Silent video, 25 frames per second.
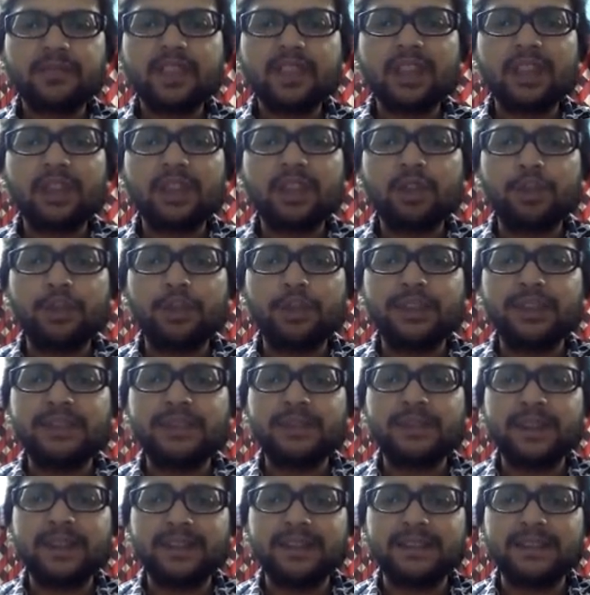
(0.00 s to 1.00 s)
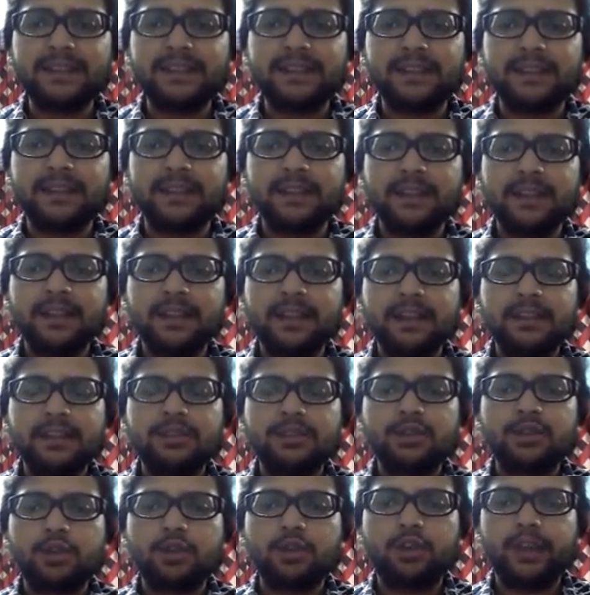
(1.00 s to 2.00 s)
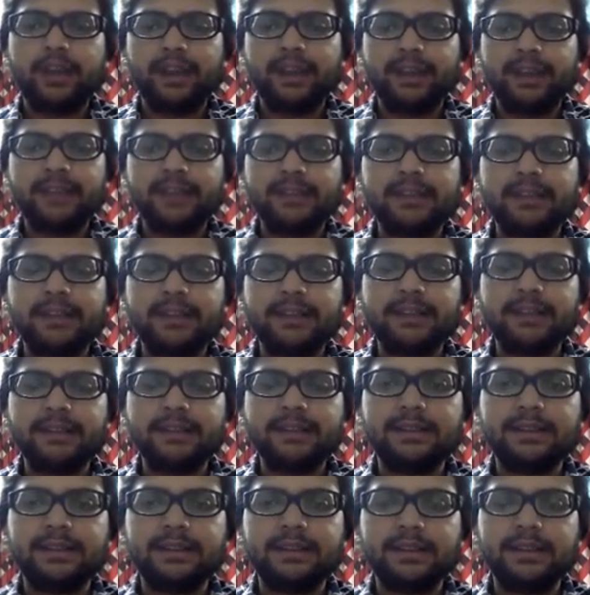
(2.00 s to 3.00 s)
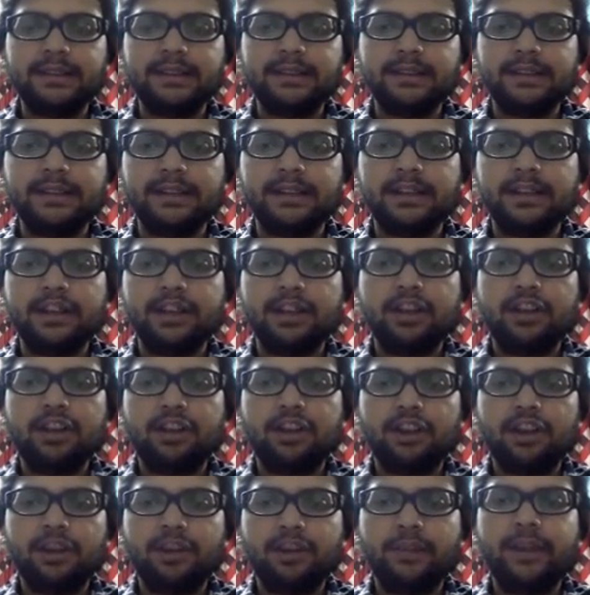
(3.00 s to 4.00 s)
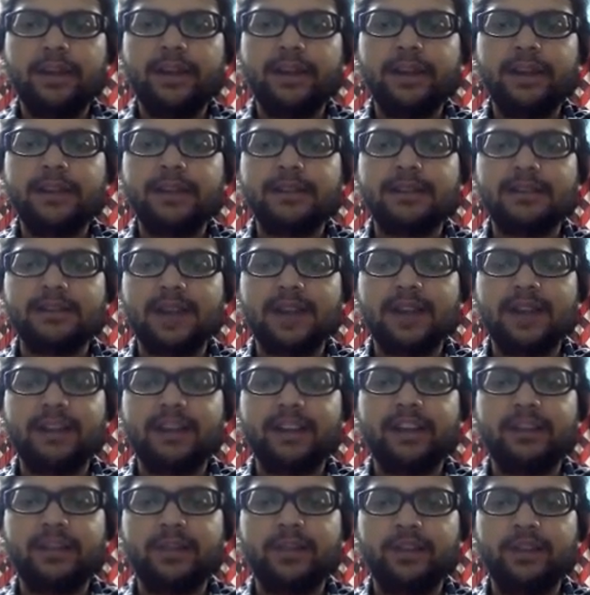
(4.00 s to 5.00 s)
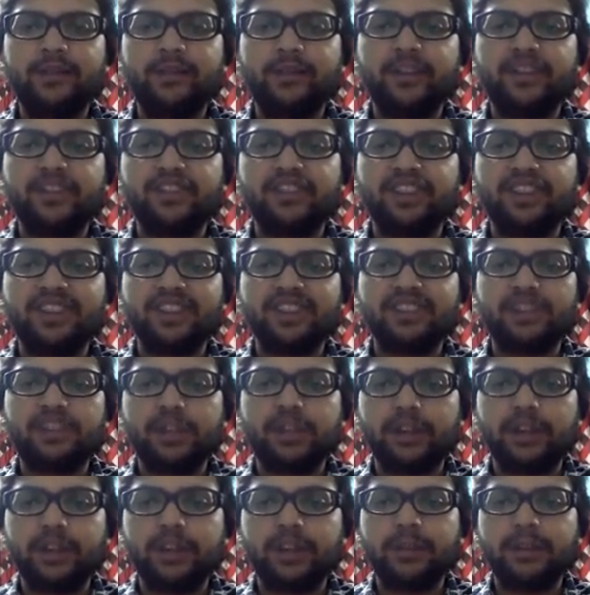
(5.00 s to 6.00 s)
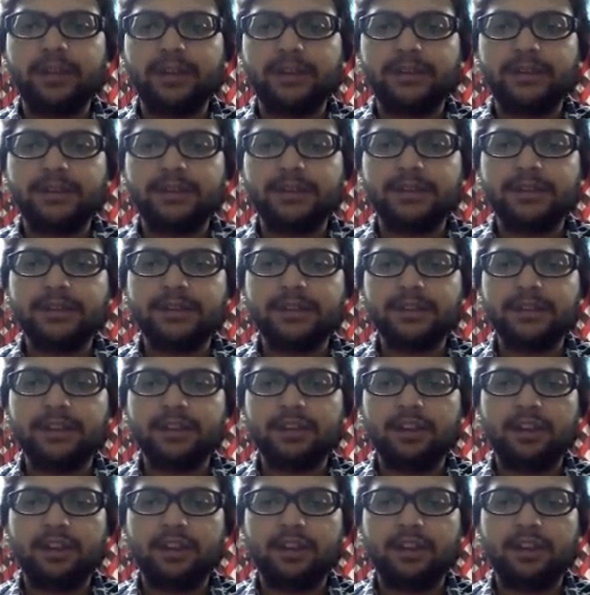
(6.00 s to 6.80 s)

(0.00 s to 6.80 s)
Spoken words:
rupees medicine? So hence a reason government started manufacturing generic medicines.